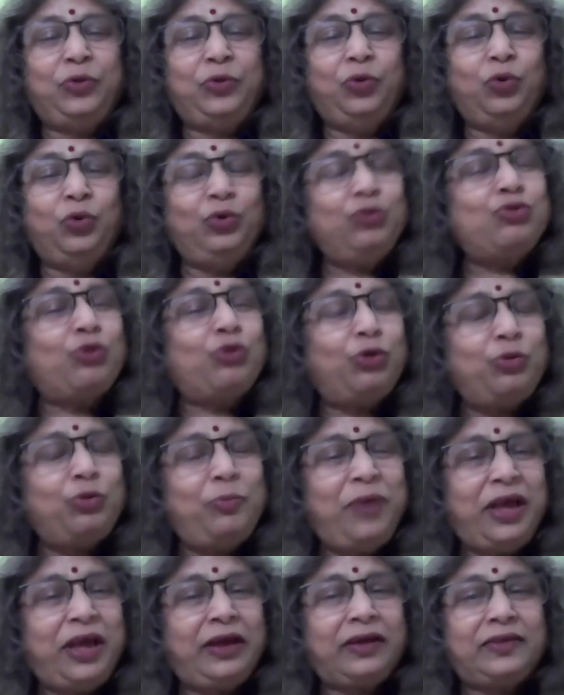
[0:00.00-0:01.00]
who's going to
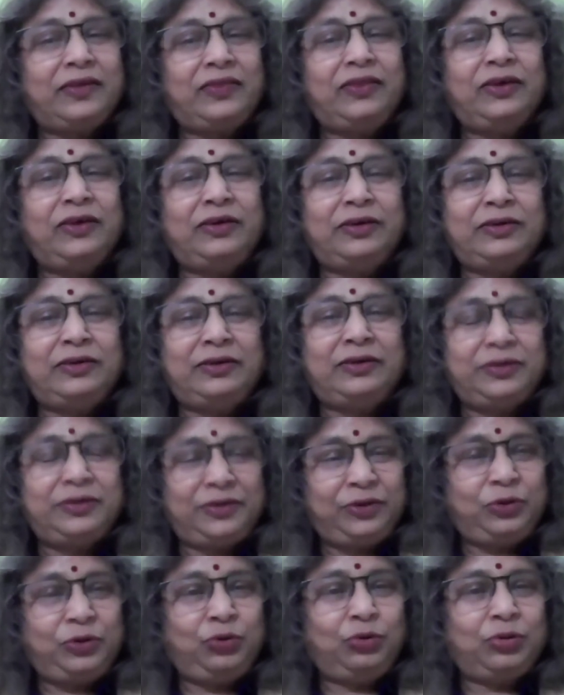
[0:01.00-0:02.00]
make
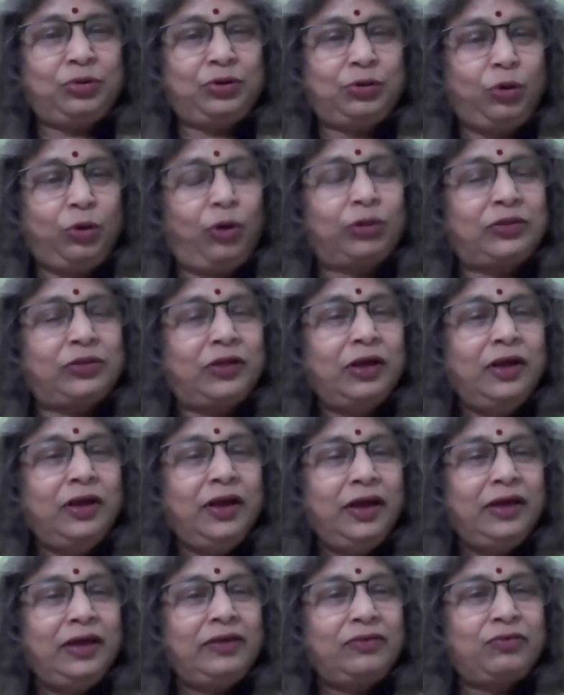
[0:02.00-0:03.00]
the, you know, cloth?
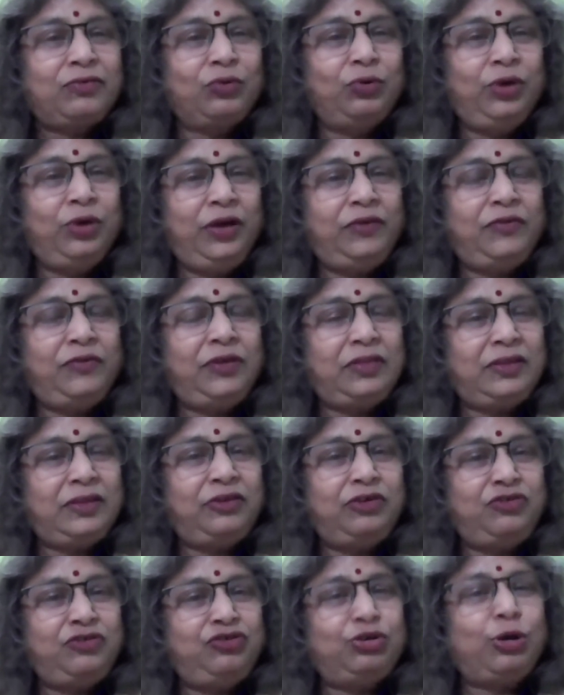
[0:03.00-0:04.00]
So if it's a
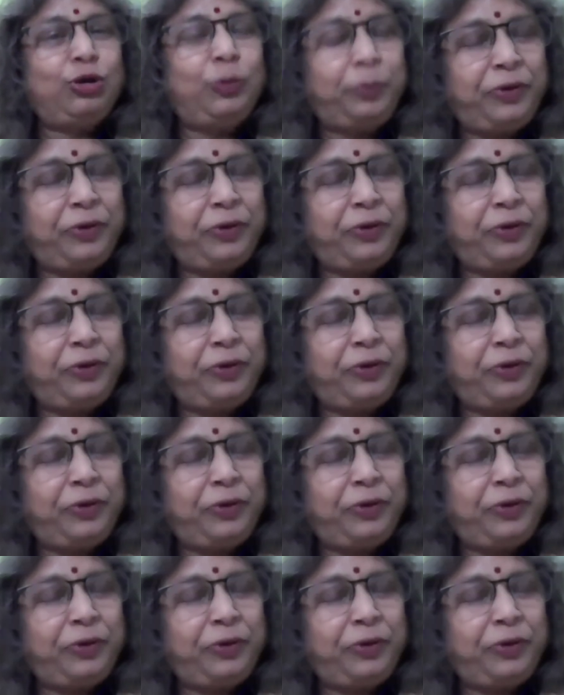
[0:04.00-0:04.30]
digital